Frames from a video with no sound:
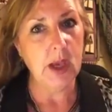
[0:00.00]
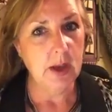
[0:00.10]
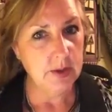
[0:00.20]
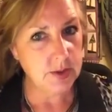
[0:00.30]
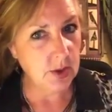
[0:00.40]

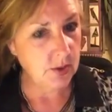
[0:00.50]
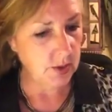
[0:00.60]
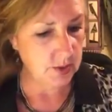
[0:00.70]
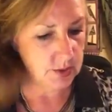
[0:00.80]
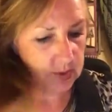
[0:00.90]
So
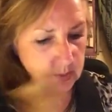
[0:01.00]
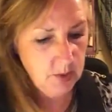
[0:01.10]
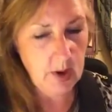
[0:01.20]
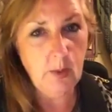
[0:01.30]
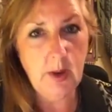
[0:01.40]
those are some
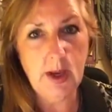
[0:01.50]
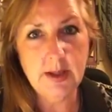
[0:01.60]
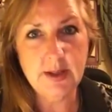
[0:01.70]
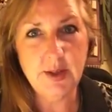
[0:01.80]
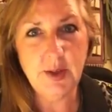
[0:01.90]
great
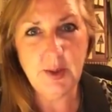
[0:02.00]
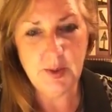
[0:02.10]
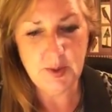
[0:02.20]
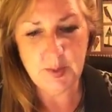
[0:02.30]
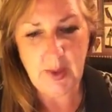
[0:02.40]
ways to
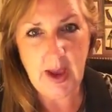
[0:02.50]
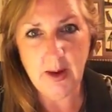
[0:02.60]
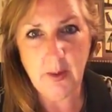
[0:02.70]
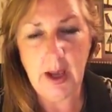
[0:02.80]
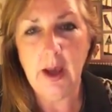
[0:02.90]
use
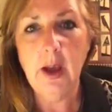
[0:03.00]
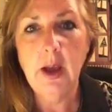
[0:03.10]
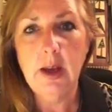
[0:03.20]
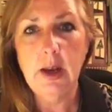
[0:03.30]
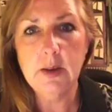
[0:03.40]
Panaway.
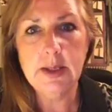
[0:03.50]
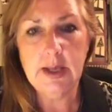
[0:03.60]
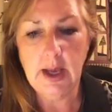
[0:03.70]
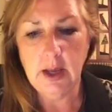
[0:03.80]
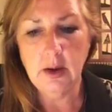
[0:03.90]
Now,
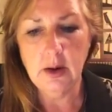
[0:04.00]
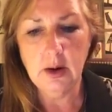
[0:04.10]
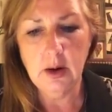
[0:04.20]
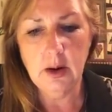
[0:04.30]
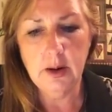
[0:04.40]
say
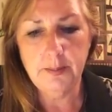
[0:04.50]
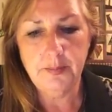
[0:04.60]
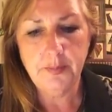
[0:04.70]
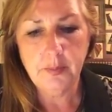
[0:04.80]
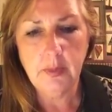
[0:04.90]
you're
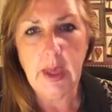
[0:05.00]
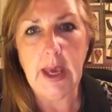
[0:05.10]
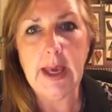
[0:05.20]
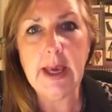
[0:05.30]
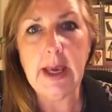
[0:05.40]

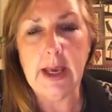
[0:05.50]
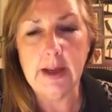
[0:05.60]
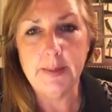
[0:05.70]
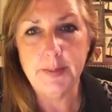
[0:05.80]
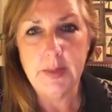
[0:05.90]
achy
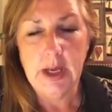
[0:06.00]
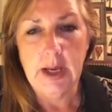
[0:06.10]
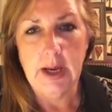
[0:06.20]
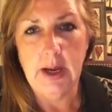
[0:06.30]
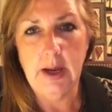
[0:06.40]

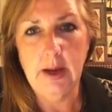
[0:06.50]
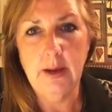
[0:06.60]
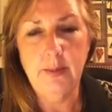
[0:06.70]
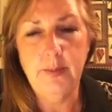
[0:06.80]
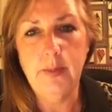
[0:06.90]

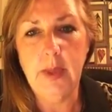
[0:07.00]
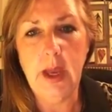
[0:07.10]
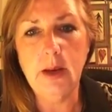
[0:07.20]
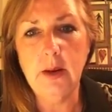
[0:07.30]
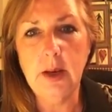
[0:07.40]
and
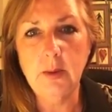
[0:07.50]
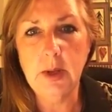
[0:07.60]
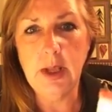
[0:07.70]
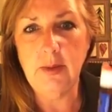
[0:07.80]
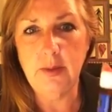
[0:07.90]
you need
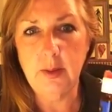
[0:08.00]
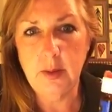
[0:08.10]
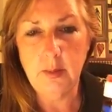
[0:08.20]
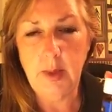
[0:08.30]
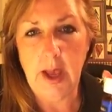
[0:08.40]
relief.
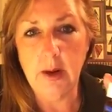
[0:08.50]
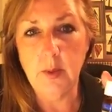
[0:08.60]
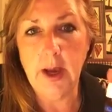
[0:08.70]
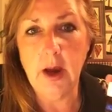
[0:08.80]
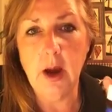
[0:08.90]

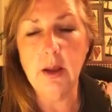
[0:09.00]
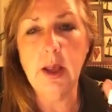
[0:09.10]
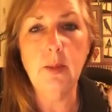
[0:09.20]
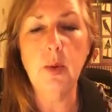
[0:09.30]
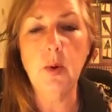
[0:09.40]
Panaway on
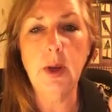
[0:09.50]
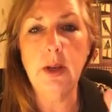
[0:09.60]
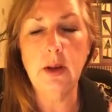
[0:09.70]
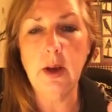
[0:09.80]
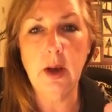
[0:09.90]
that
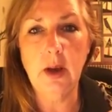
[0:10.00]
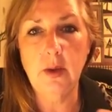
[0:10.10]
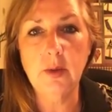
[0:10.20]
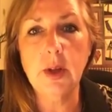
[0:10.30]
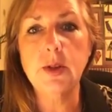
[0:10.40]
point
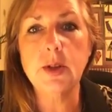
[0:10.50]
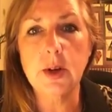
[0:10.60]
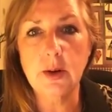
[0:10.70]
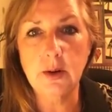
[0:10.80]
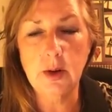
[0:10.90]
of
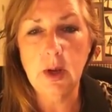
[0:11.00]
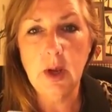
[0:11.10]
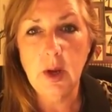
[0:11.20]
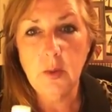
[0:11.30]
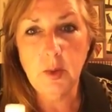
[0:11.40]
concern
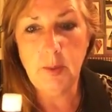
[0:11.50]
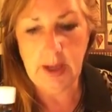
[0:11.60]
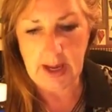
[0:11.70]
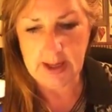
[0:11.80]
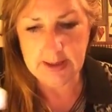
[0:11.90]
would
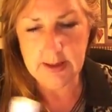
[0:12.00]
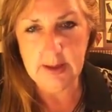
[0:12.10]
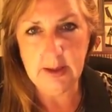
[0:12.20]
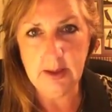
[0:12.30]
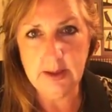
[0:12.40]
be
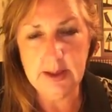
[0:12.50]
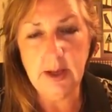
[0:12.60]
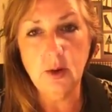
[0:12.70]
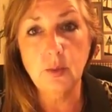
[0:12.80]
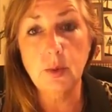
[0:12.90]
excellent. Say
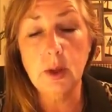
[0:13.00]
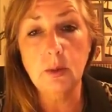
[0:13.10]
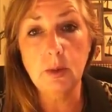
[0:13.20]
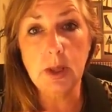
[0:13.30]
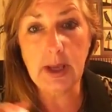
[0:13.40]
you're really,
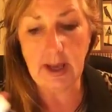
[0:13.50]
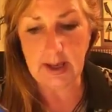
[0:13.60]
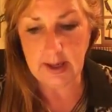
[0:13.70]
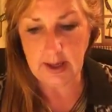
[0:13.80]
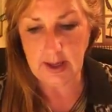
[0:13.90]
really
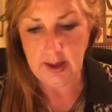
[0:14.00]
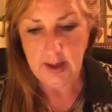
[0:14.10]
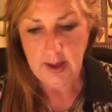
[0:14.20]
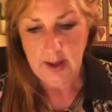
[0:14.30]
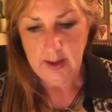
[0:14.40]
achy.
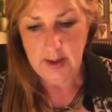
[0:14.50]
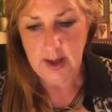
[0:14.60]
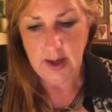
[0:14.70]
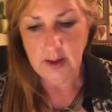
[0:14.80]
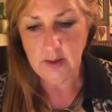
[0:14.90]

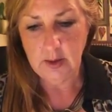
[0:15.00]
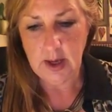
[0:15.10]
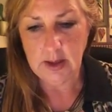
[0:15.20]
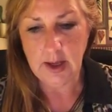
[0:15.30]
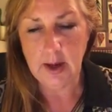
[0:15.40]
Then you
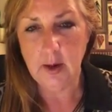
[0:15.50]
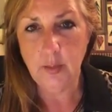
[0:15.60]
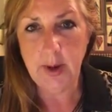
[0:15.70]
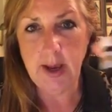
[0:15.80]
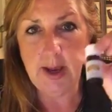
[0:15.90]
get that
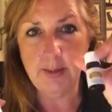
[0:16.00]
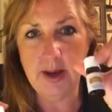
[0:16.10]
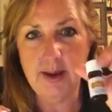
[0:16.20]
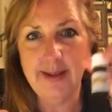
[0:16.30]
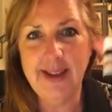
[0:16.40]

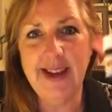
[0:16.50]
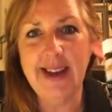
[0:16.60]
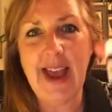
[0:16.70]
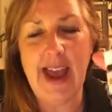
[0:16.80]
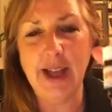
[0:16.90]
Copaiba, the
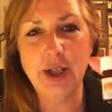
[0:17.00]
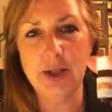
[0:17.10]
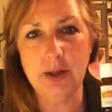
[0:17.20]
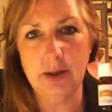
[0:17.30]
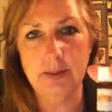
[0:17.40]

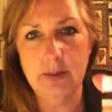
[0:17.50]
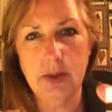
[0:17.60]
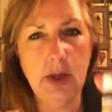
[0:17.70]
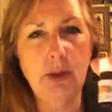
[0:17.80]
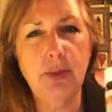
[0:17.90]
enhancer,
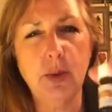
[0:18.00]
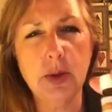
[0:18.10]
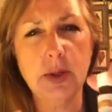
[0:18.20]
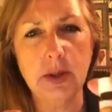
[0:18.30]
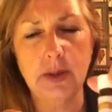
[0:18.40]
the
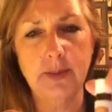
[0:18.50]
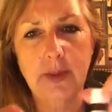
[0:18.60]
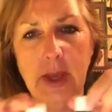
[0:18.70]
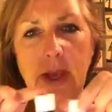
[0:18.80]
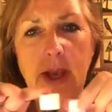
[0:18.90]
enforcer,
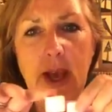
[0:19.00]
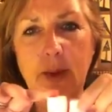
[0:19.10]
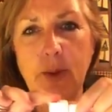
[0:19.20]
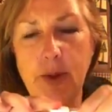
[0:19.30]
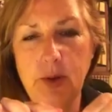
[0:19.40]

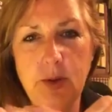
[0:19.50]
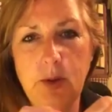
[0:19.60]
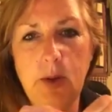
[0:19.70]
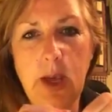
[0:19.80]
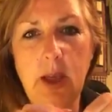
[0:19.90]
and put those
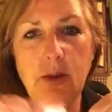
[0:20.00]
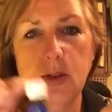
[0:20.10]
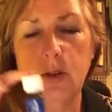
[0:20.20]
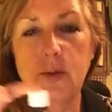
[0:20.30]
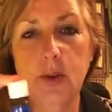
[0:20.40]
two together.
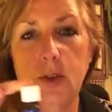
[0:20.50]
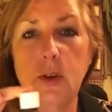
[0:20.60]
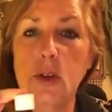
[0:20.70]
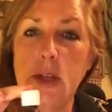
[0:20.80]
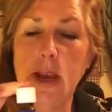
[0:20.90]
So first you
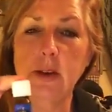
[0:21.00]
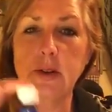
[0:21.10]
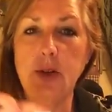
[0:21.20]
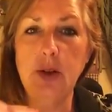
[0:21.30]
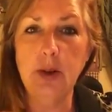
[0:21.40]
can layer,
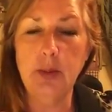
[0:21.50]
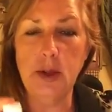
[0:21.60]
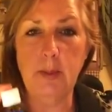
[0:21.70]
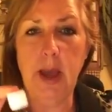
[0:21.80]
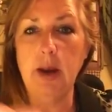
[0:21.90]
so you can put
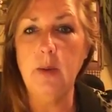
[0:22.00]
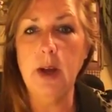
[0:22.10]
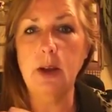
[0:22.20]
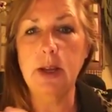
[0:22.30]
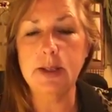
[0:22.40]
the Panaway
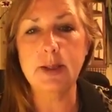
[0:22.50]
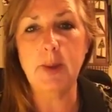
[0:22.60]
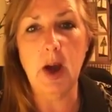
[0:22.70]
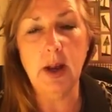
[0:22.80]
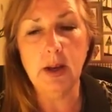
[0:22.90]
on that
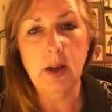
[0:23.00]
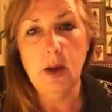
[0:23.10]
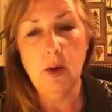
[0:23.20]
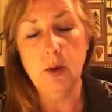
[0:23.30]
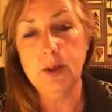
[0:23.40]
spot
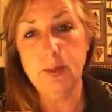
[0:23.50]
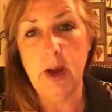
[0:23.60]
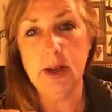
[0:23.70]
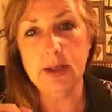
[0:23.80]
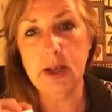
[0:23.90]
or
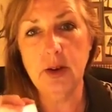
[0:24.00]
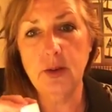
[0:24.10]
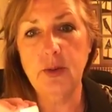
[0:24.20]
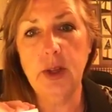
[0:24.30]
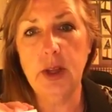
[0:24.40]
spots that you're
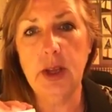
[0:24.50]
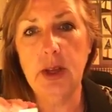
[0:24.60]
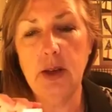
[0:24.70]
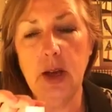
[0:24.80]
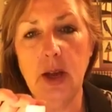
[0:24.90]

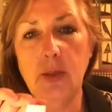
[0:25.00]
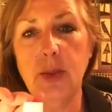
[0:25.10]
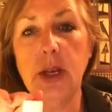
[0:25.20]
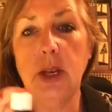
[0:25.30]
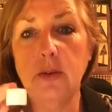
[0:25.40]
feeling
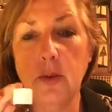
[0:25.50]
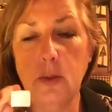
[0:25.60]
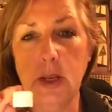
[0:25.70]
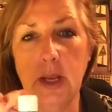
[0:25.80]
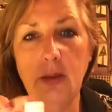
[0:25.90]
the need for
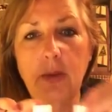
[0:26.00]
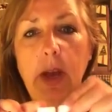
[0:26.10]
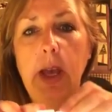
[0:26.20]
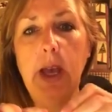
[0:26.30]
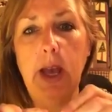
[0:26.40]
relief,
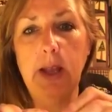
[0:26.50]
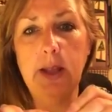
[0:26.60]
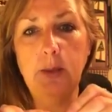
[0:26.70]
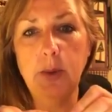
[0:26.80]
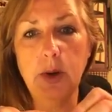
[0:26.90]
and
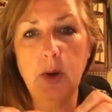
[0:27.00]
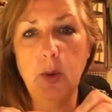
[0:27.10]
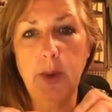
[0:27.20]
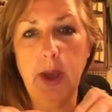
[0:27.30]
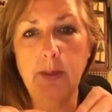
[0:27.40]
then put
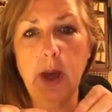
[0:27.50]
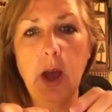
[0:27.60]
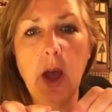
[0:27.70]
Copaiba